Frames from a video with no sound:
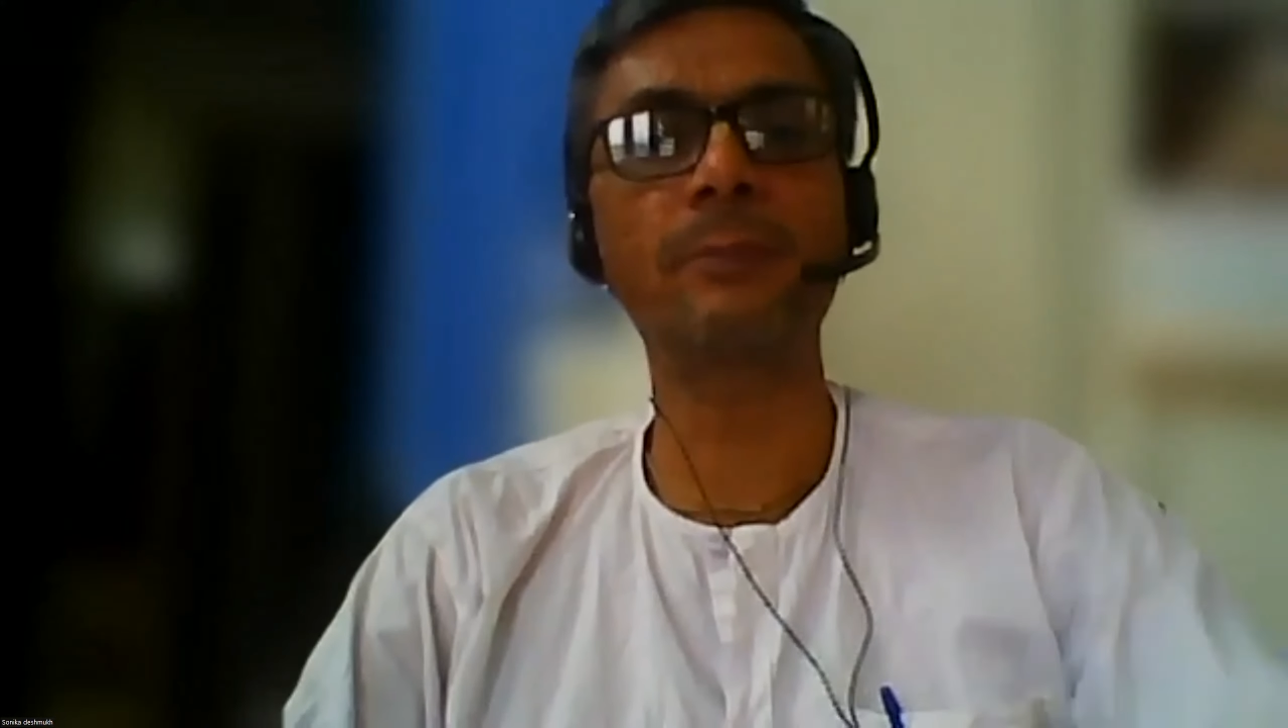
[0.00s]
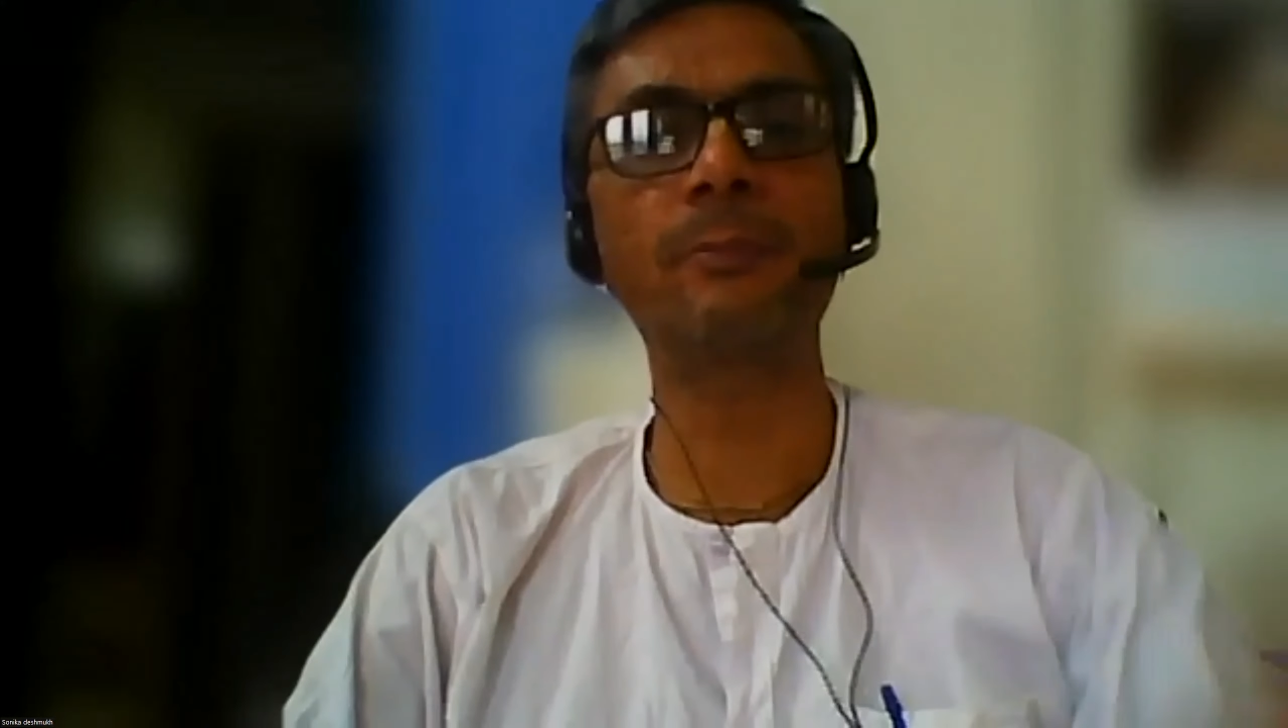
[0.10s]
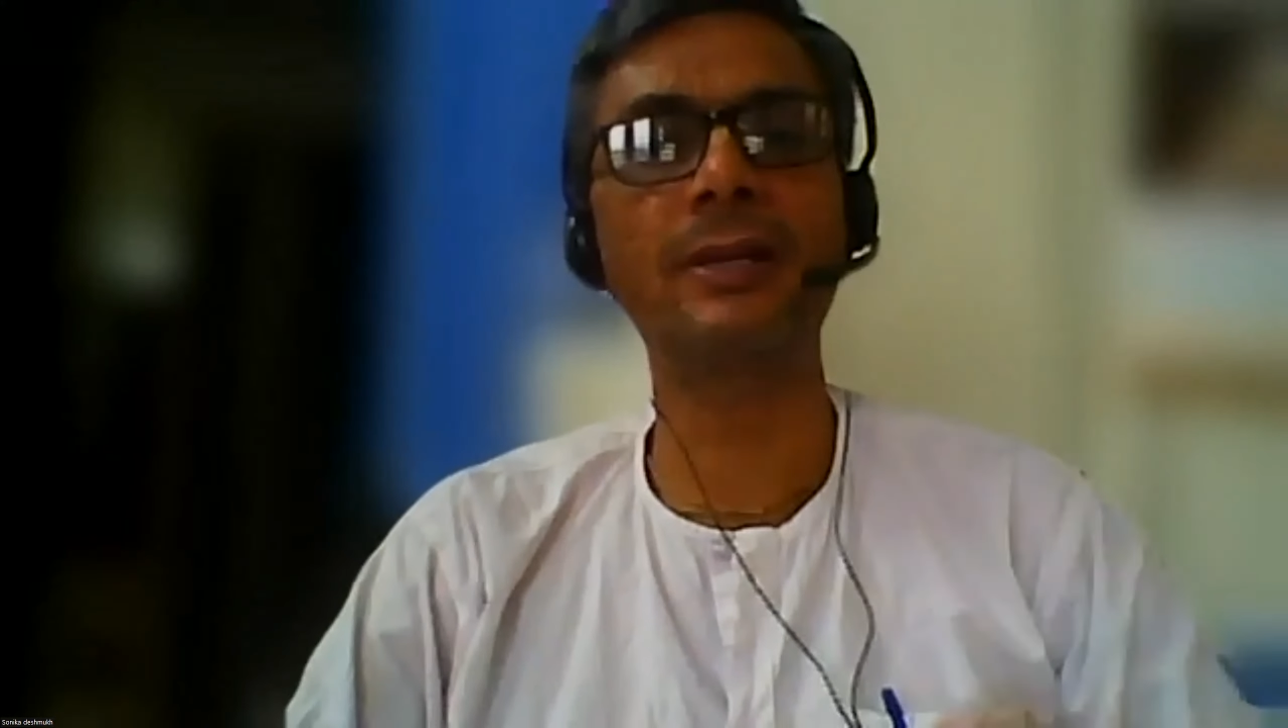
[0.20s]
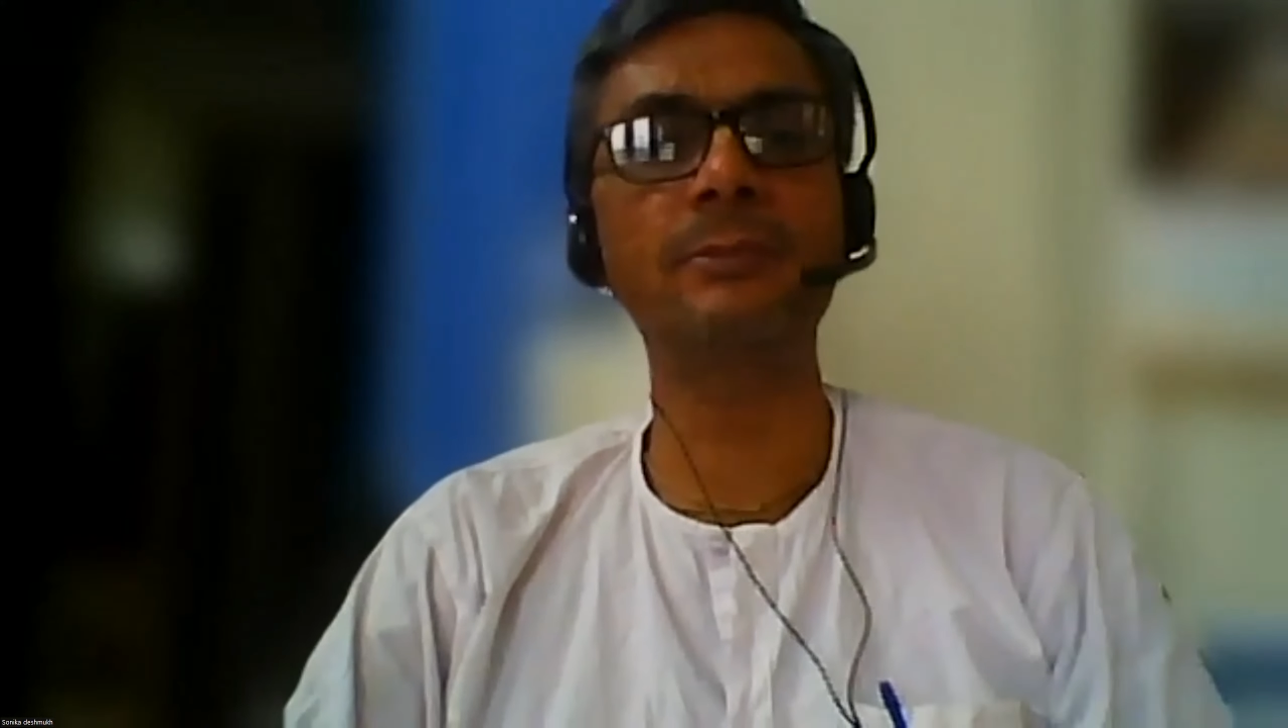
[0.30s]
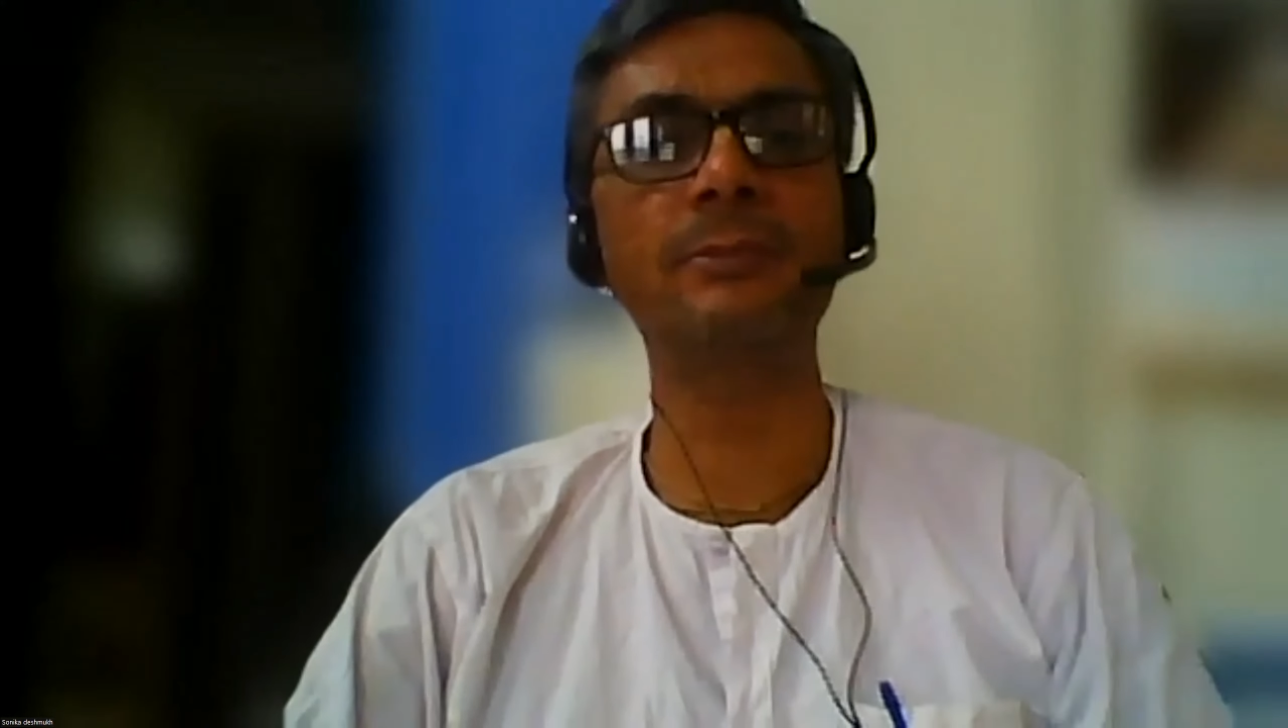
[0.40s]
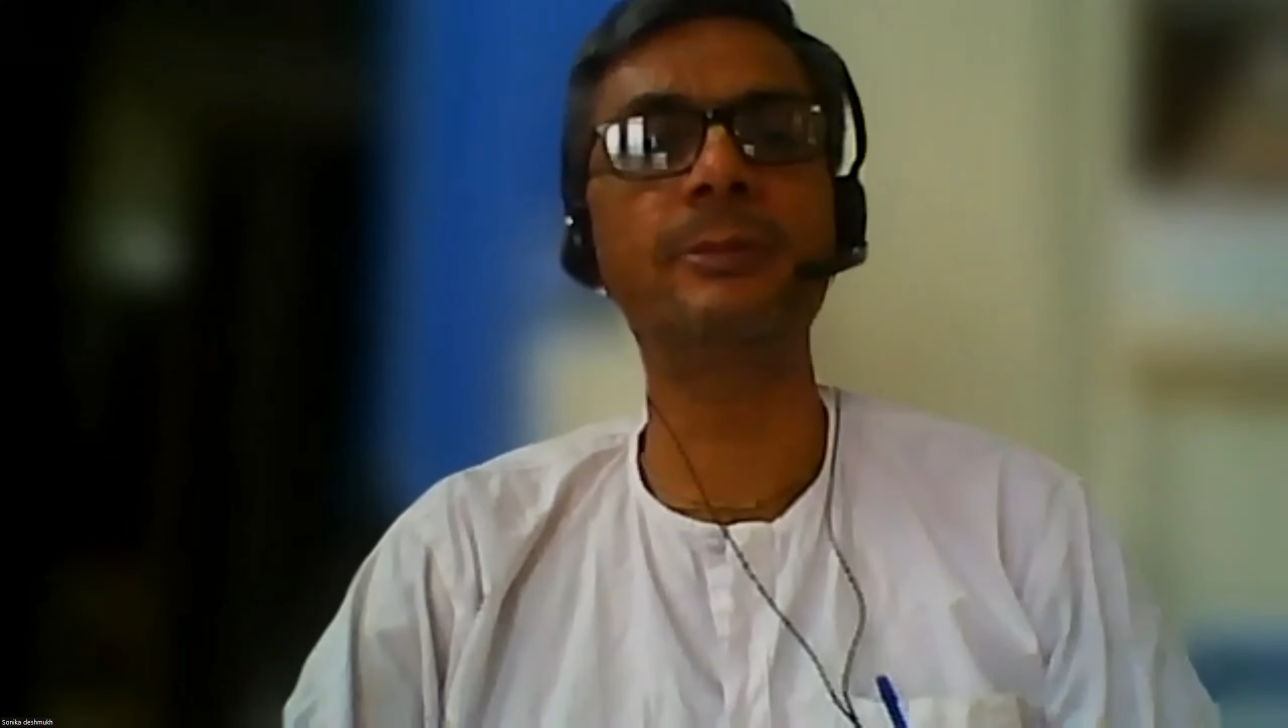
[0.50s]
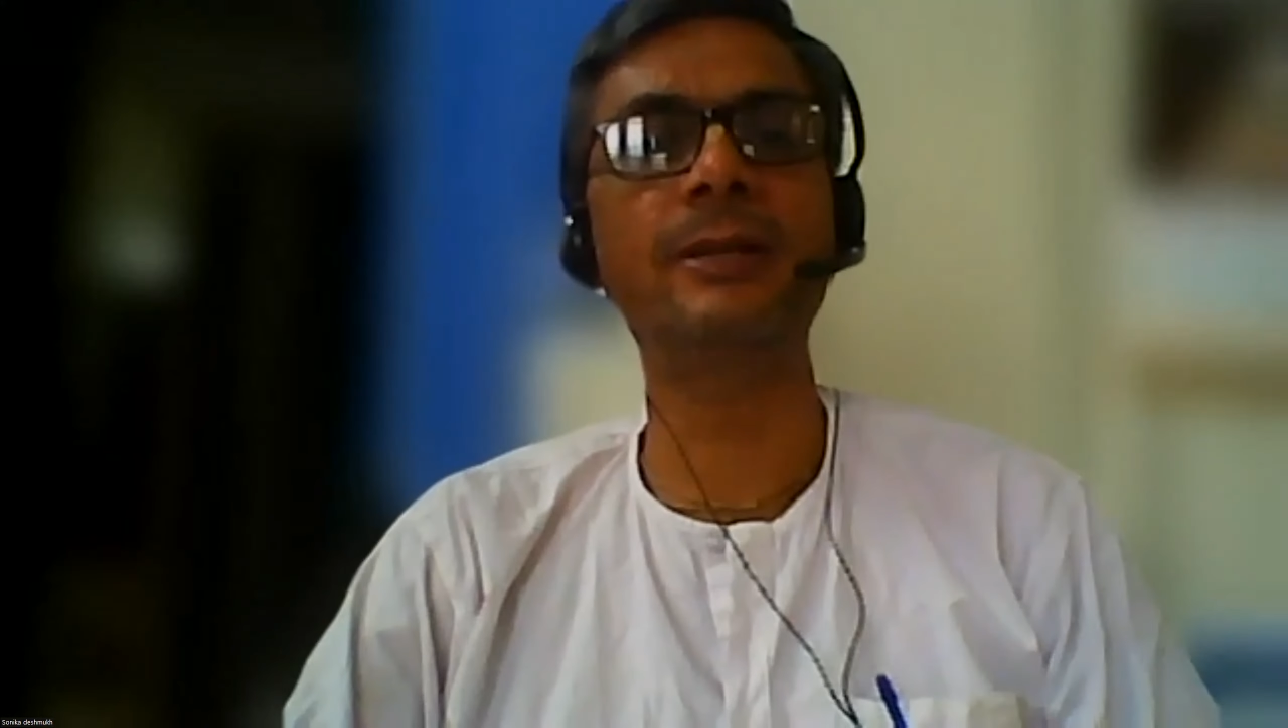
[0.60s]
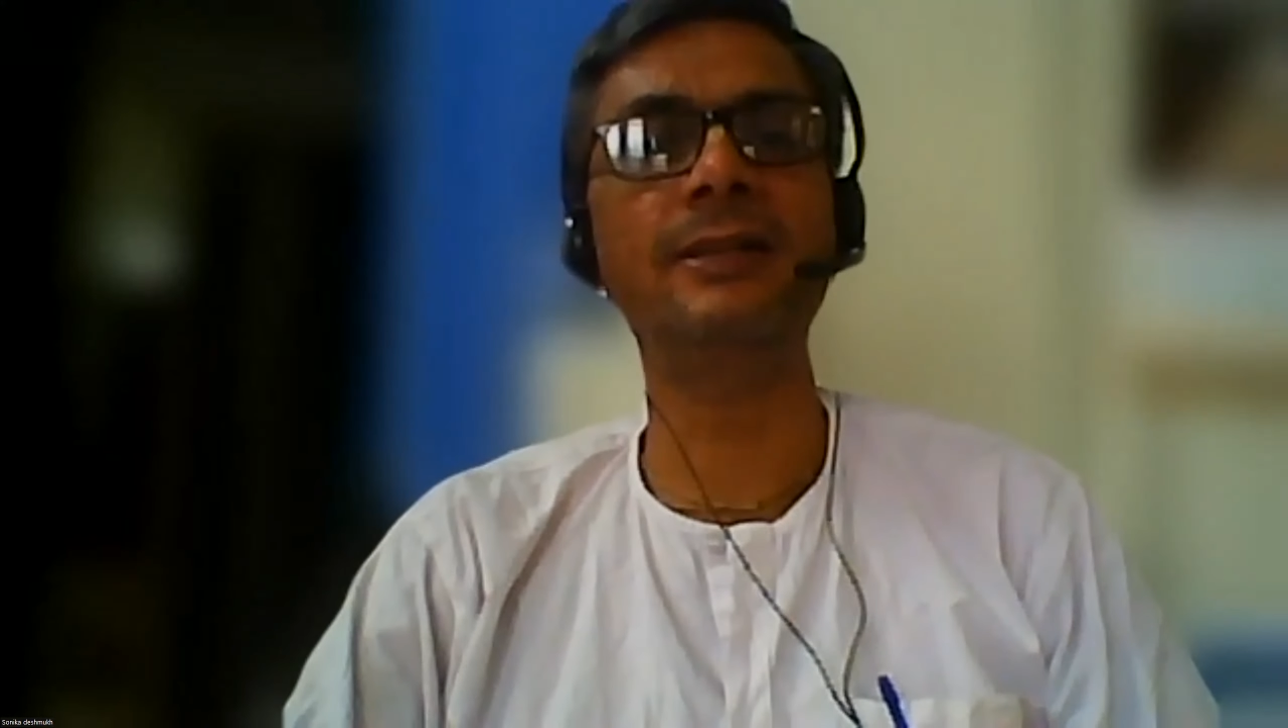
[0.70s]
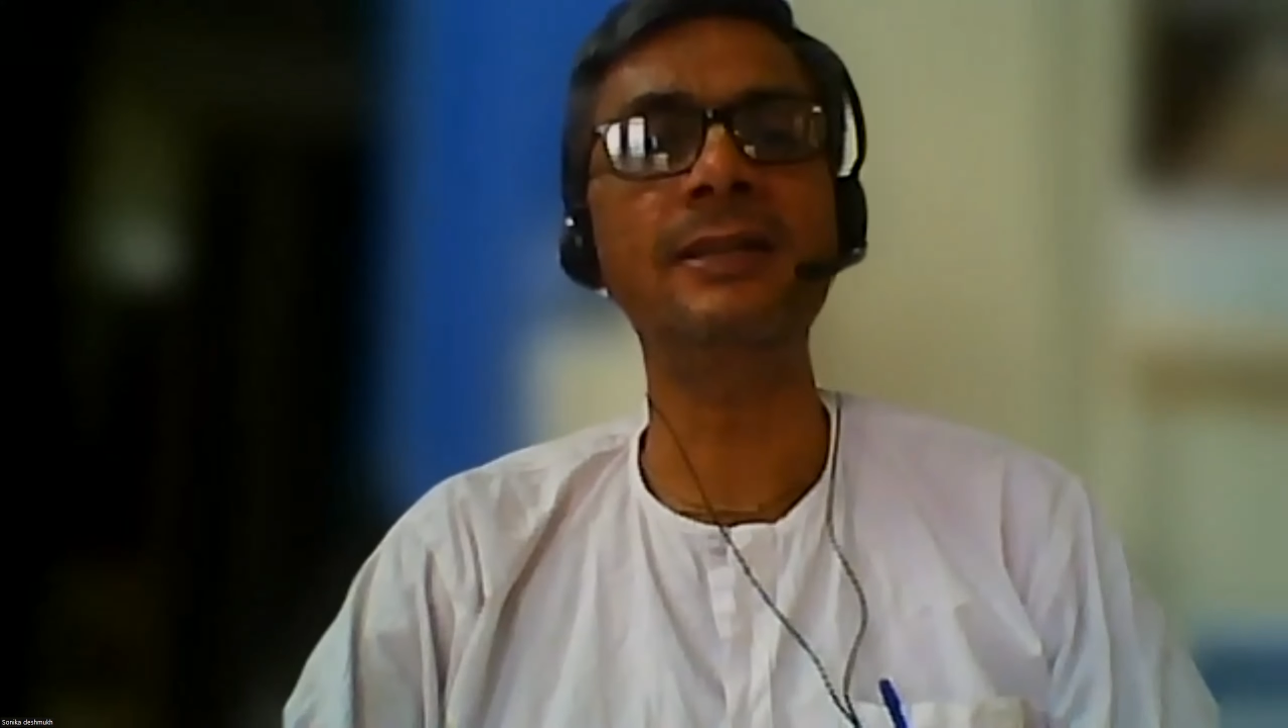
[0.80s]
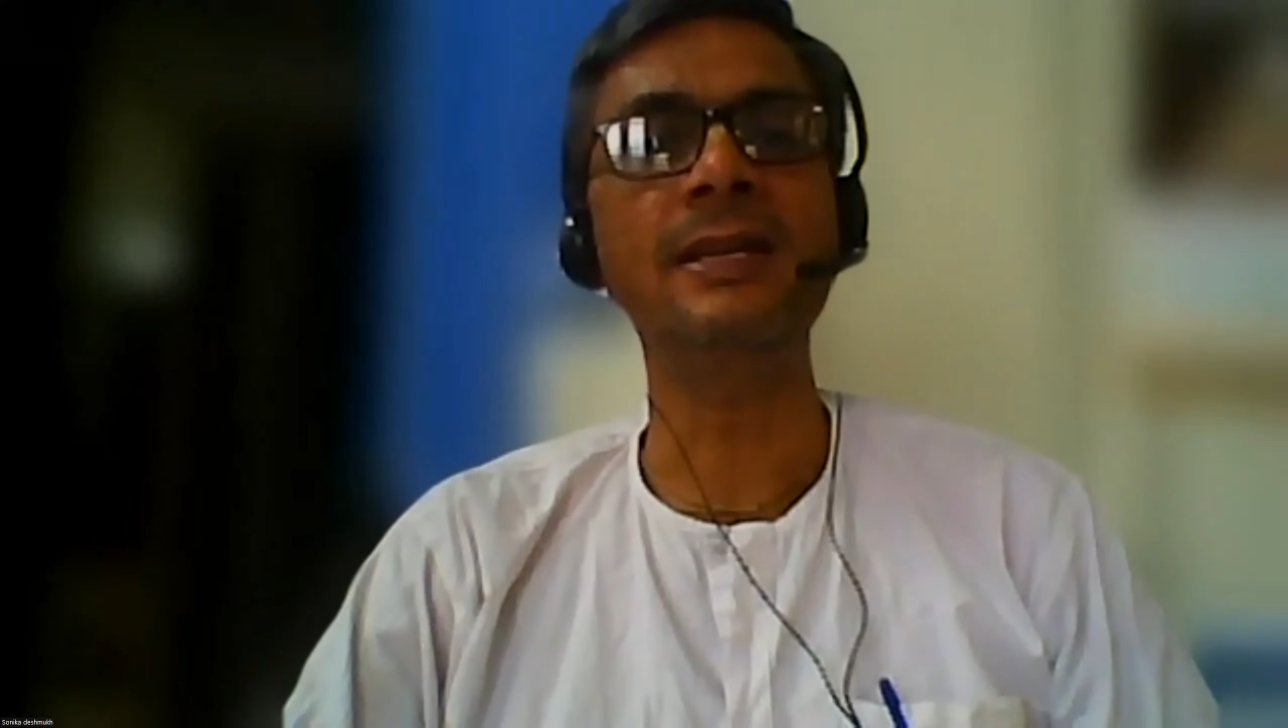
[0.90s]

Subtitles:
Prabhupada movement